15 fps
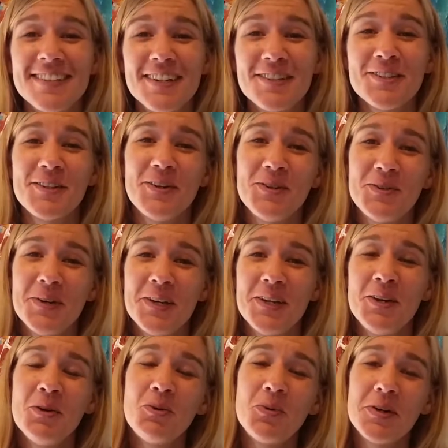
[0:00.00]
how's it
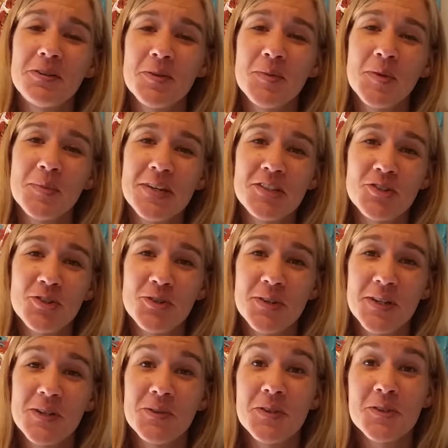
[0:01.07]
going? Welcome to my studio.